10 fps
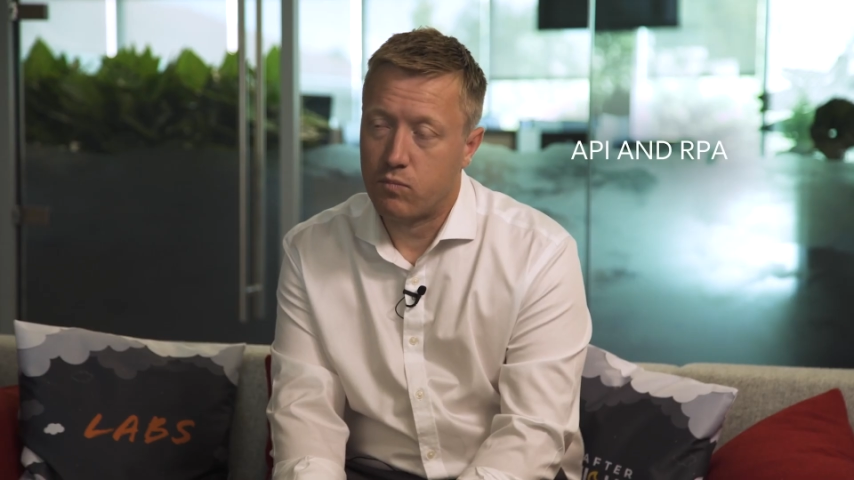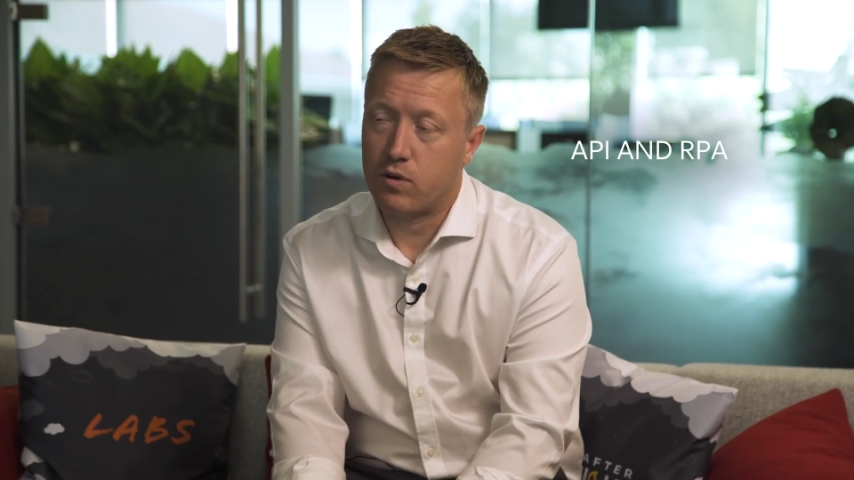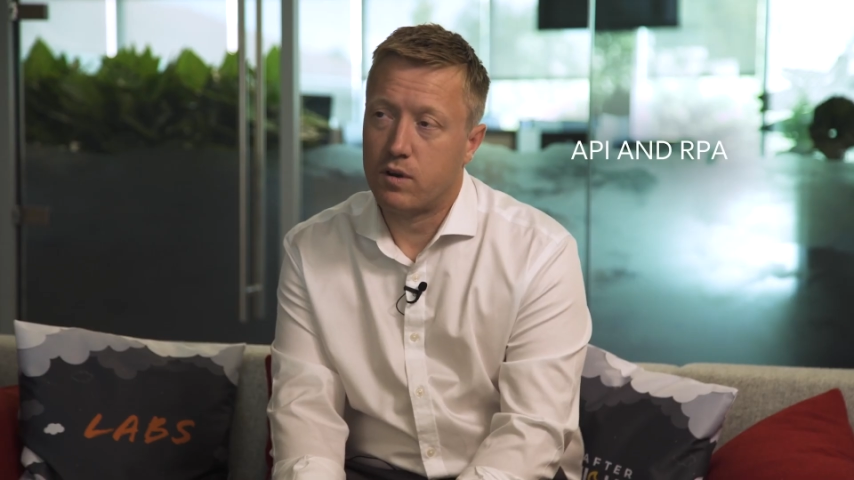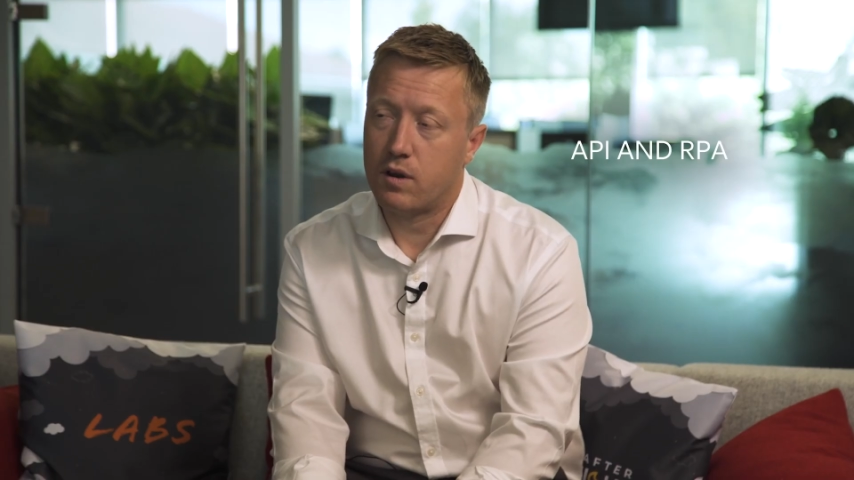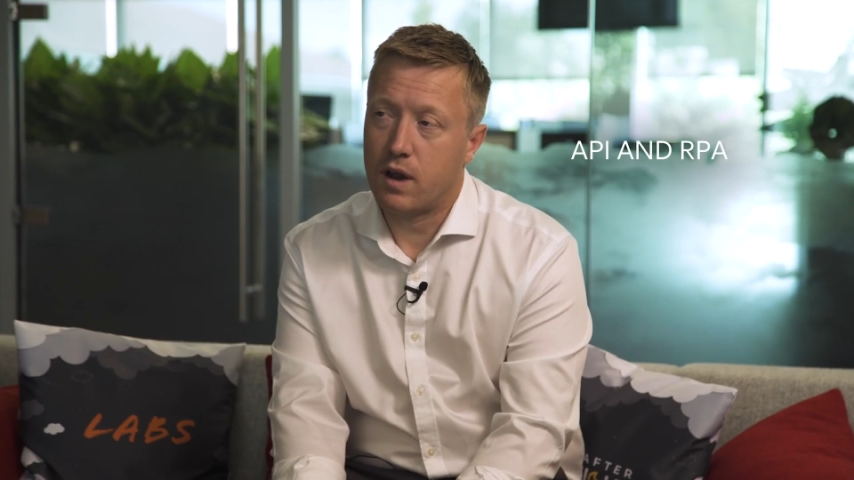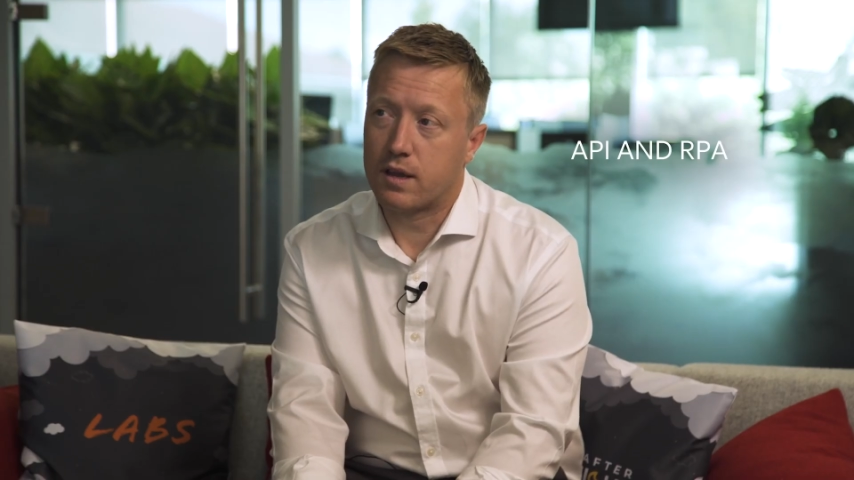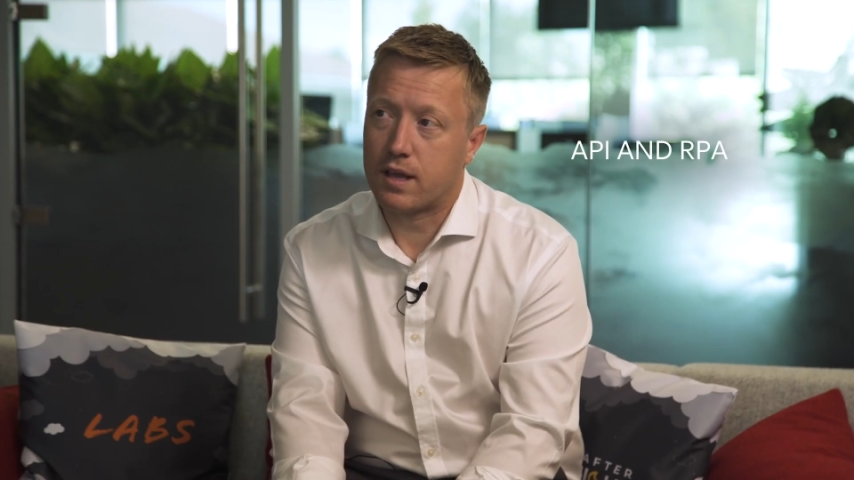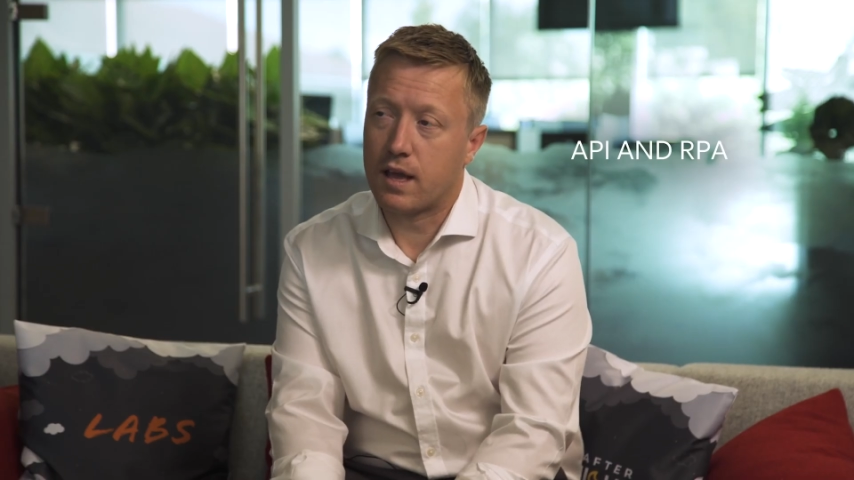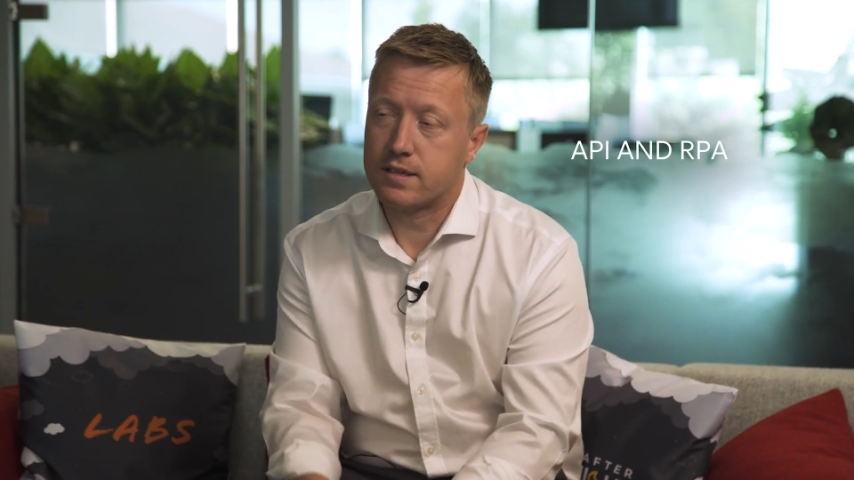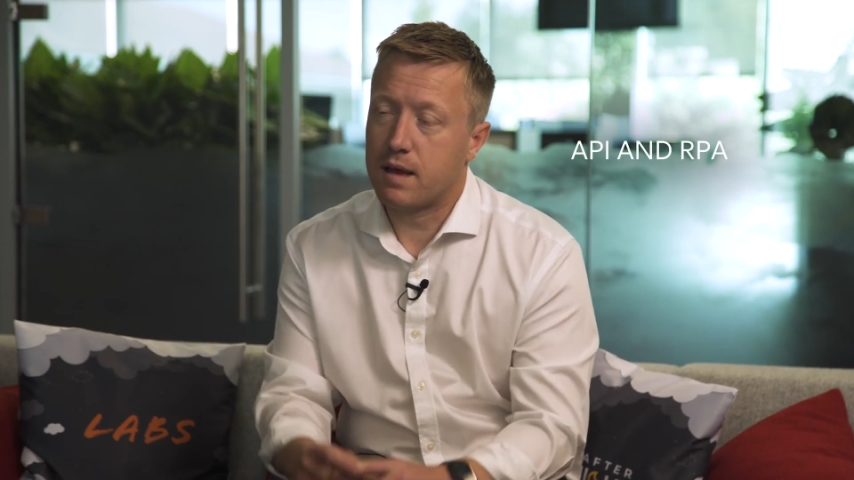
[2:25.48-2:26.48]
Brilliant, and I
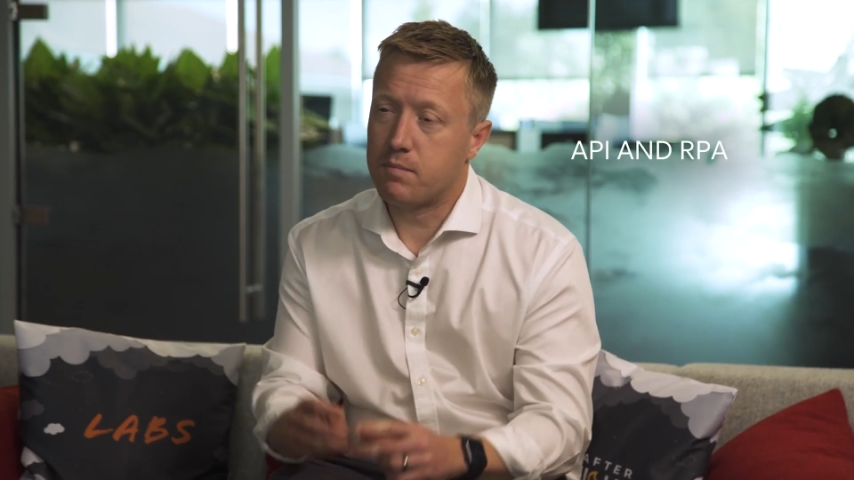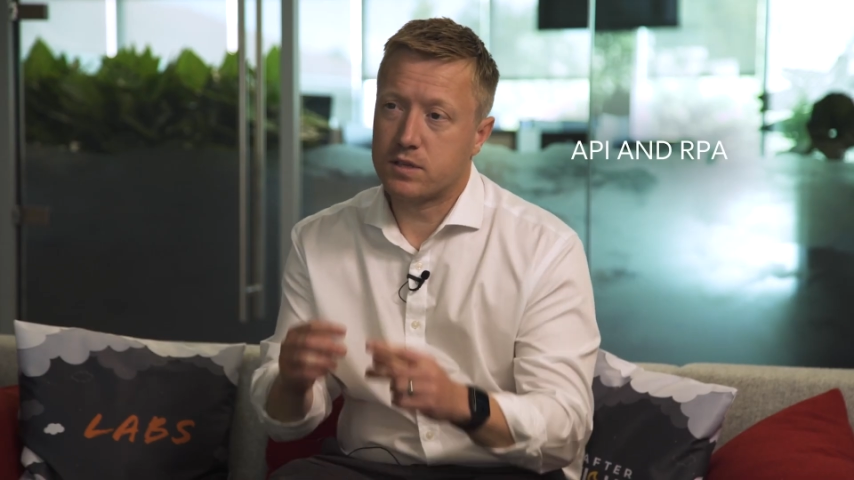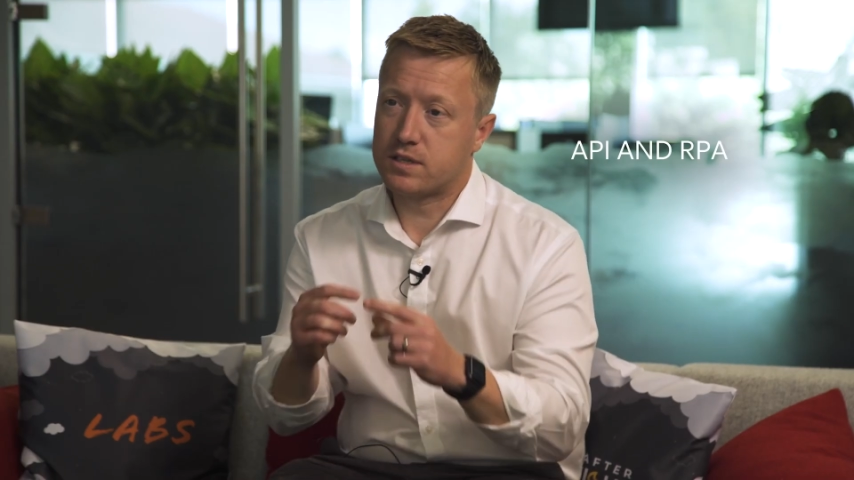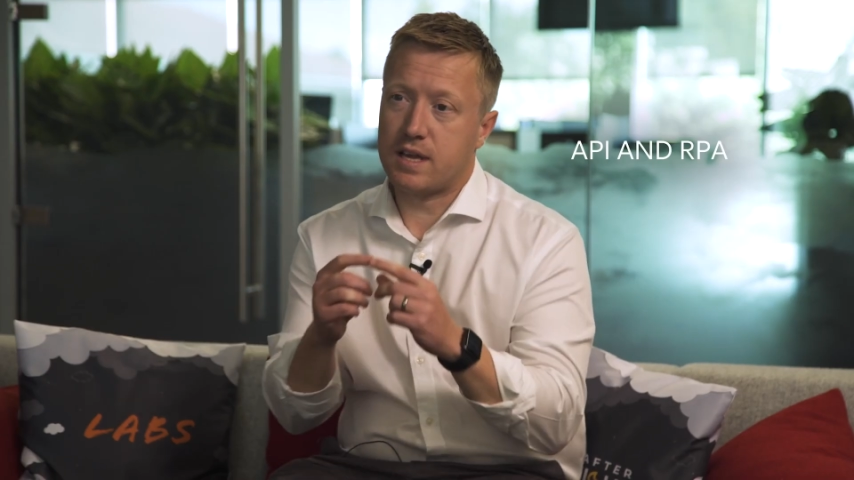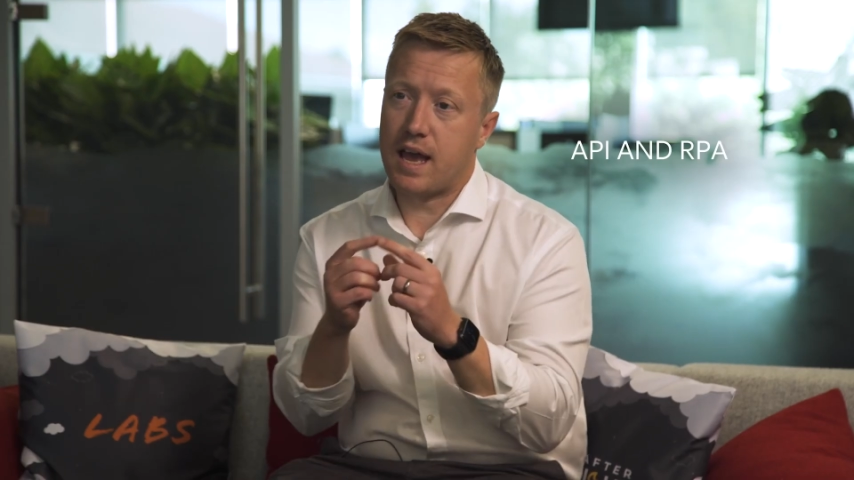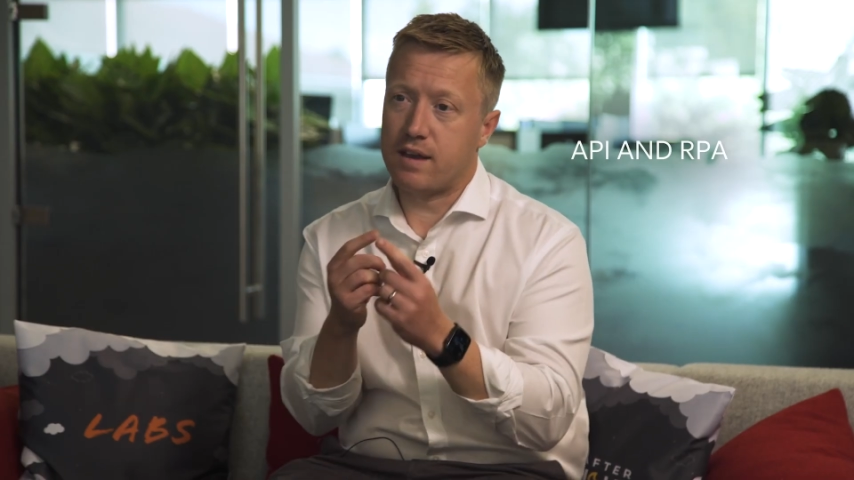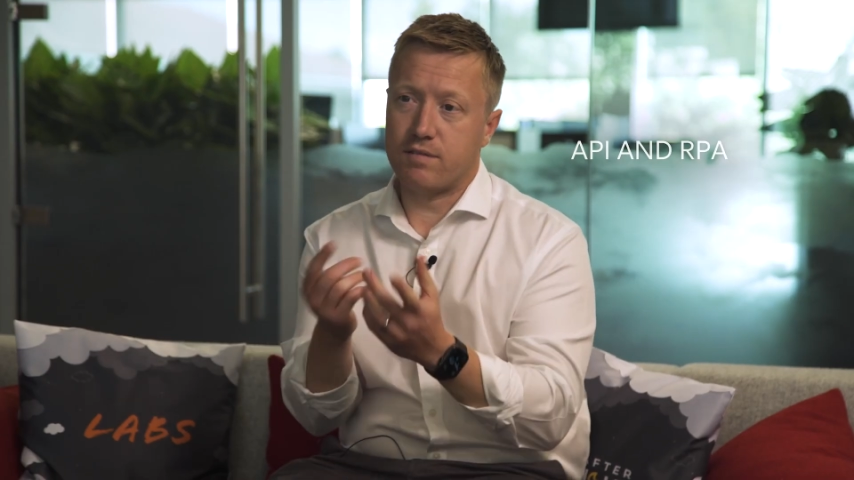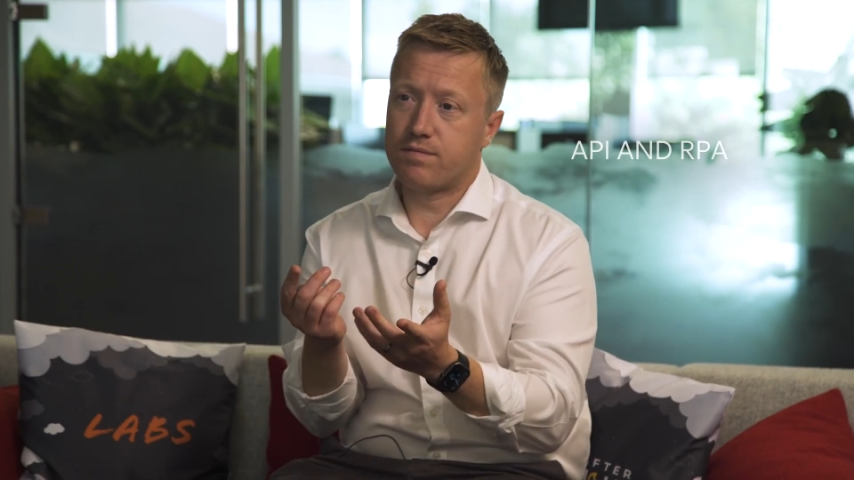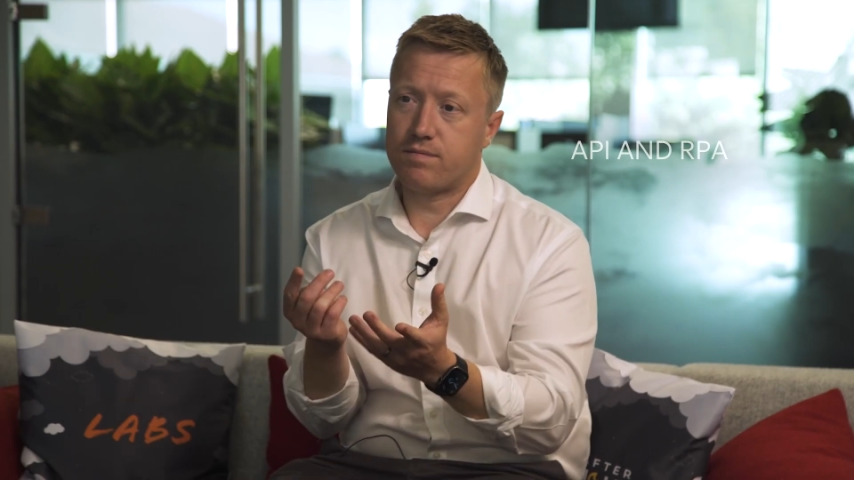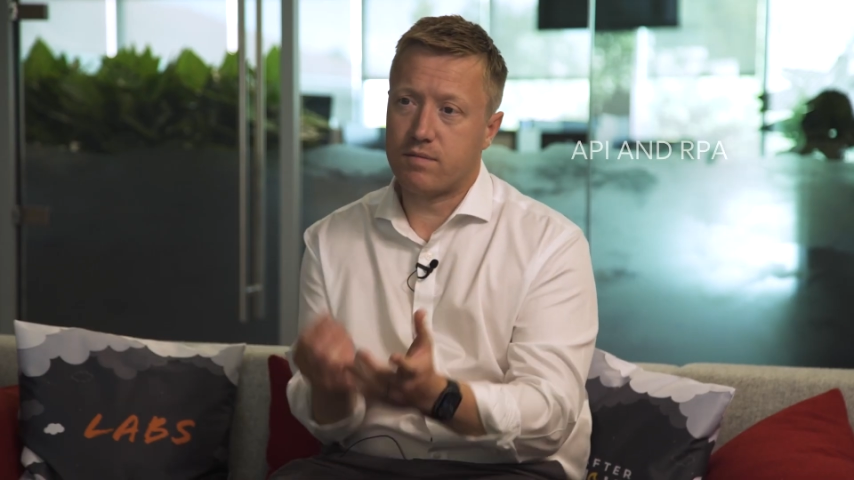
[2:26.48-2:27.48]
guess that must save